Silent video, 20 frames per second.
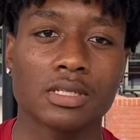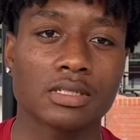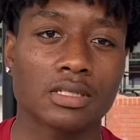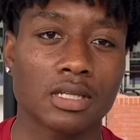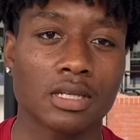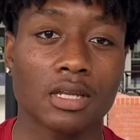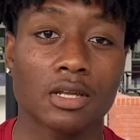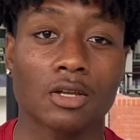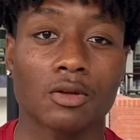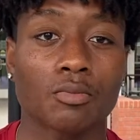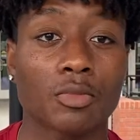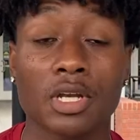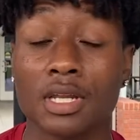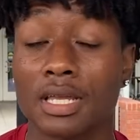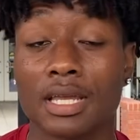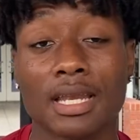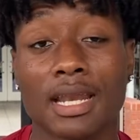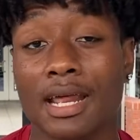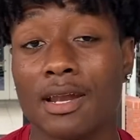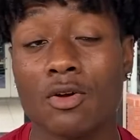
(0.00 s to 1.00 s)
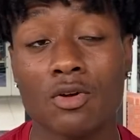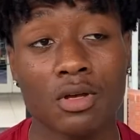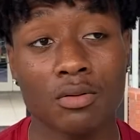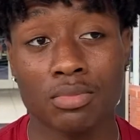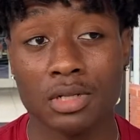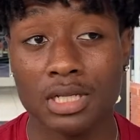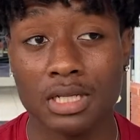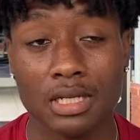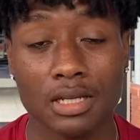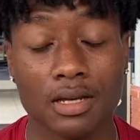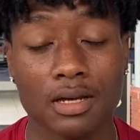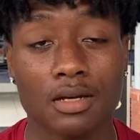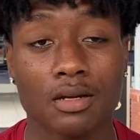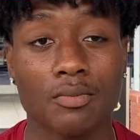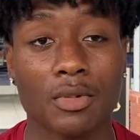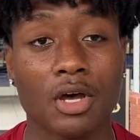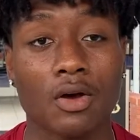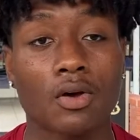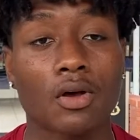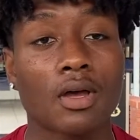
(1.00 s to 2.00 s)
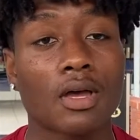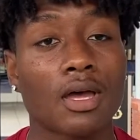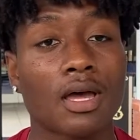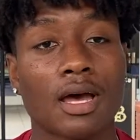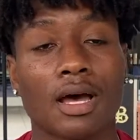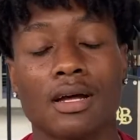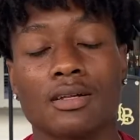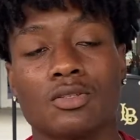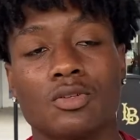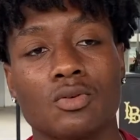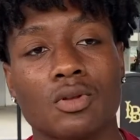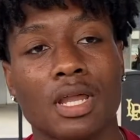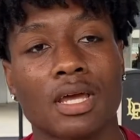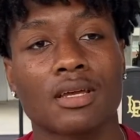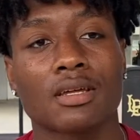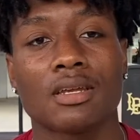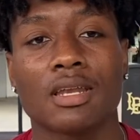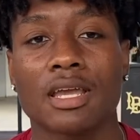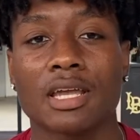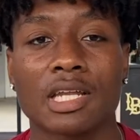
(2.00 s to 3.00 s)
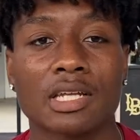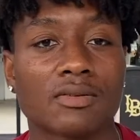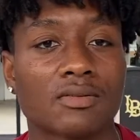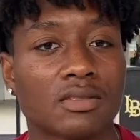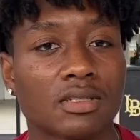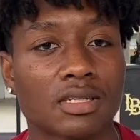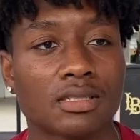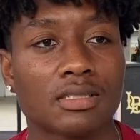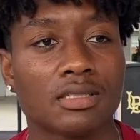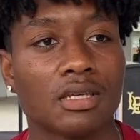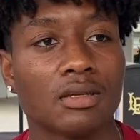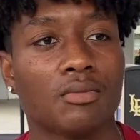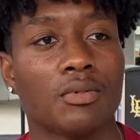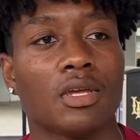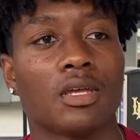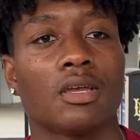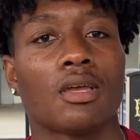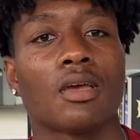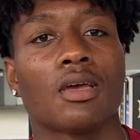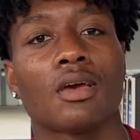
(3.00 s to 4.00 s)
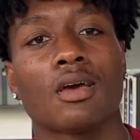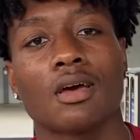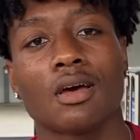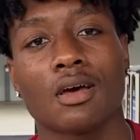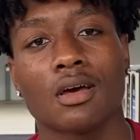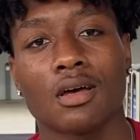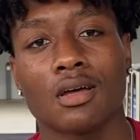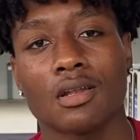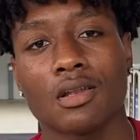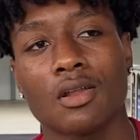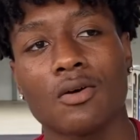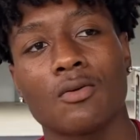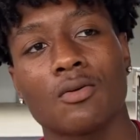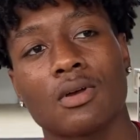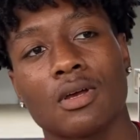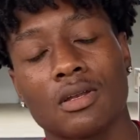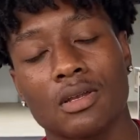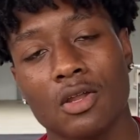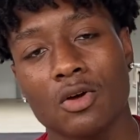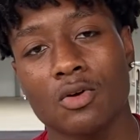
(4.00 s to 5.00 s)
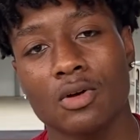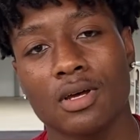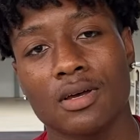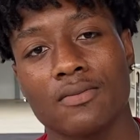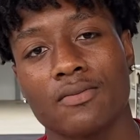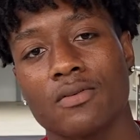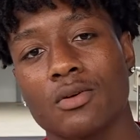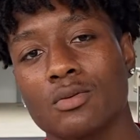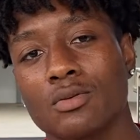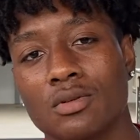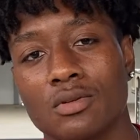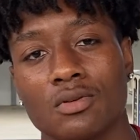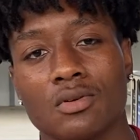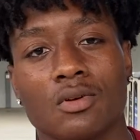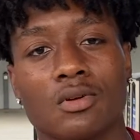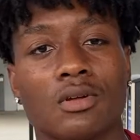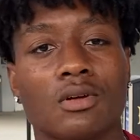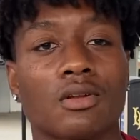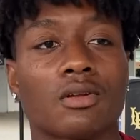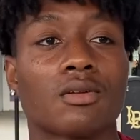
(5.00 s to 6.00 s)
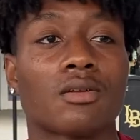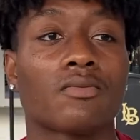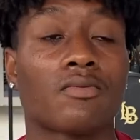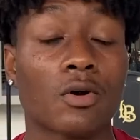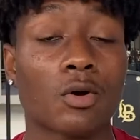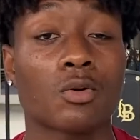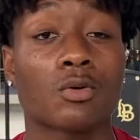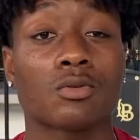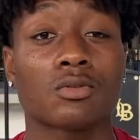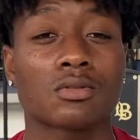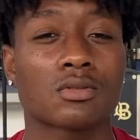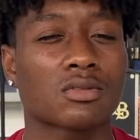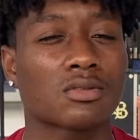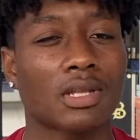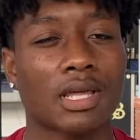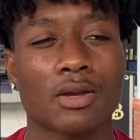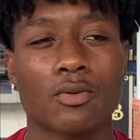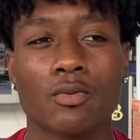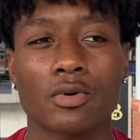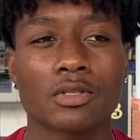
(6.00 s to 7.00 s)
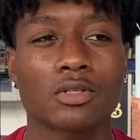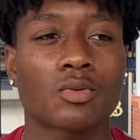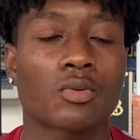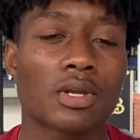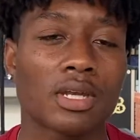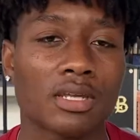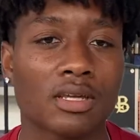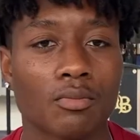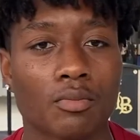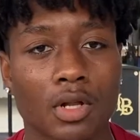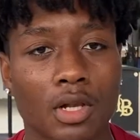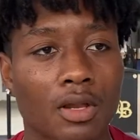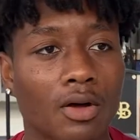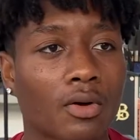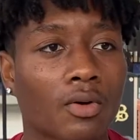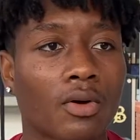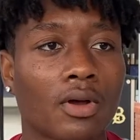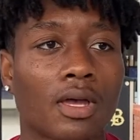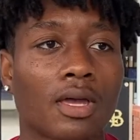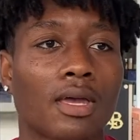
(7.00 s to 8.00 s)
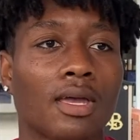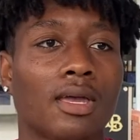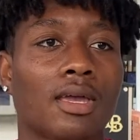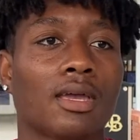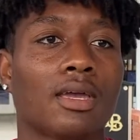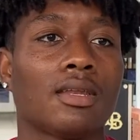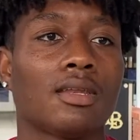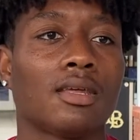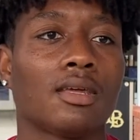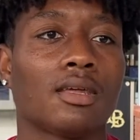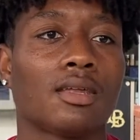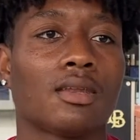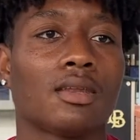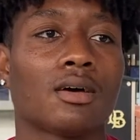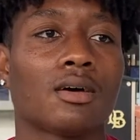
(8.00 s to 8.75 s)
in there. But again, I don't completely cut them out. I'll do like a -6 dB low cut filter on the vocals, like 120 and below, and then